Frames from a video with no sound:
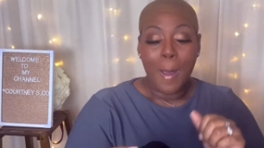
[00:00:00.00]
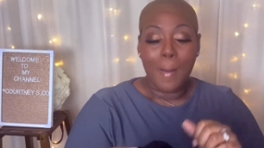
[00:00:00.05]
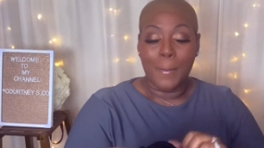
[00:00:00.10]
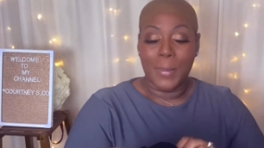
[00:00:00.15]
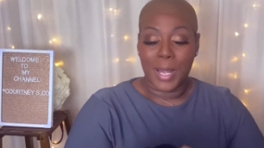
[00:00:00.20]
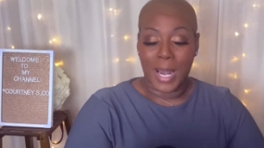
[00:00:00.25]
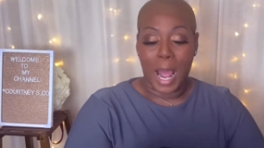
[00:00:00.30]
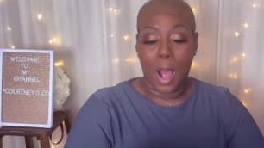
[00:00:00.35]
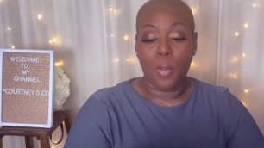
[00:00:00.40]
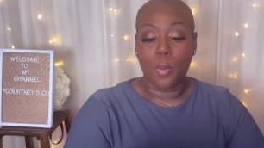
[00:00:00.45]

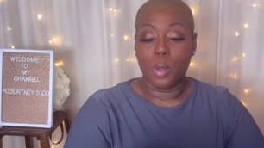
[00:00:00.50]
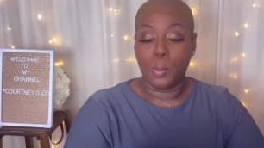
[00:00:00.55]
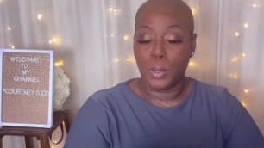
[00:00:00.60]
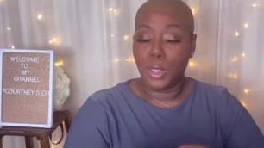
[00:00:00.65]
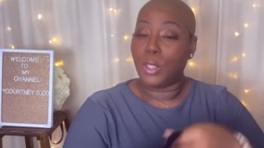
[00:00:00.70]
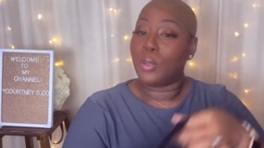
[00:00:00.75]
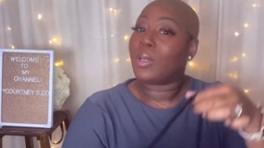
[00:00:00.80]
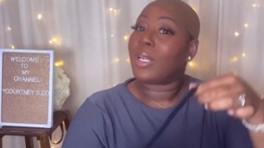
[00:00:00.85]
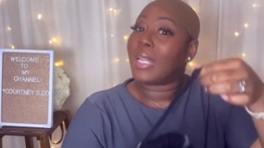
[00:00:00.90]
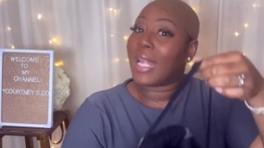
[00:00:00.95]
But I will be
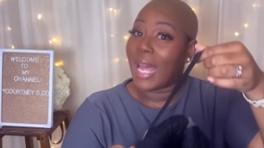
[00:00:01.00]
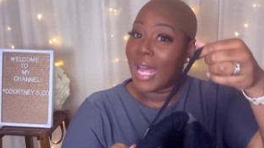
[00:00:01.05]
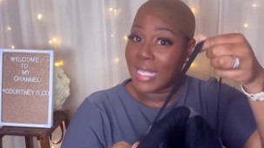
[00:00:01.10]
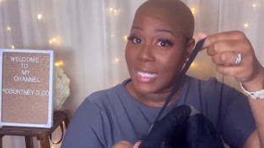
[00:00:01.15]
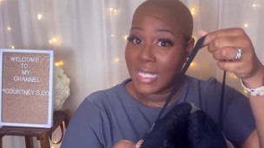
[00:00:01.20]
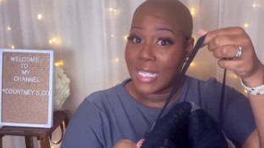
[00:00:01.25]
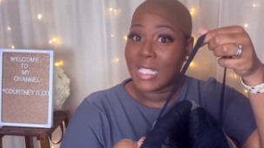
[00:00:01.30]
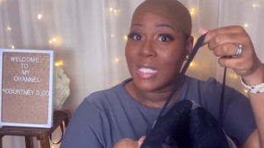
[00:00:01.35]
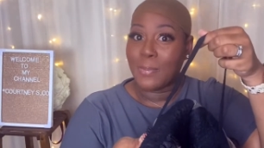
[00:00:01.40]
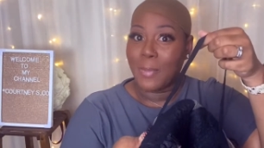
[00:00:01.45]

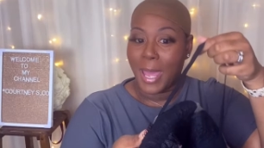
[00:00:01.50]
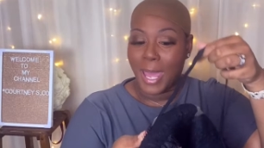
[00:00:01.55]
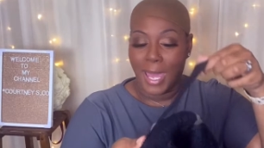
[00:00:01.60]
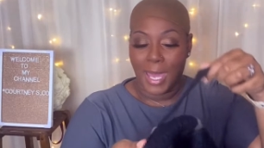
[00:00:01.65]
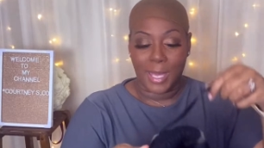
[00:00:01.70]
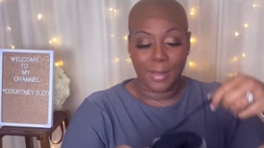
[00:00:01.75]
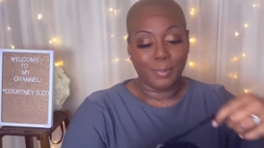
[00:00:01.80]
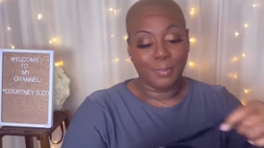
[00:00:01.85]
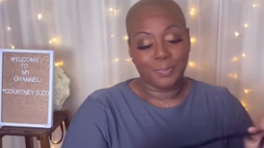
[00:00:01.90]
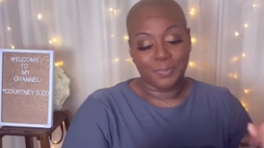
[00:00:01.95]
utilizing this
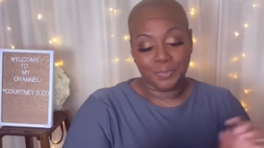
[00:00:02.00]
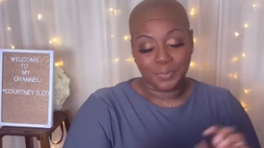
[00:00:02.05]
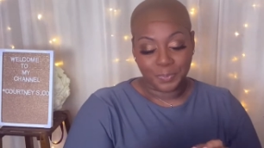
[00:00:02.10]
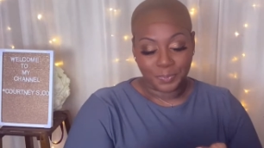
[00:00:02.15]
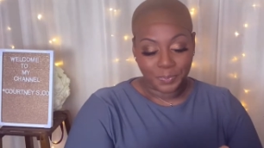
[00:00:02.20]
band.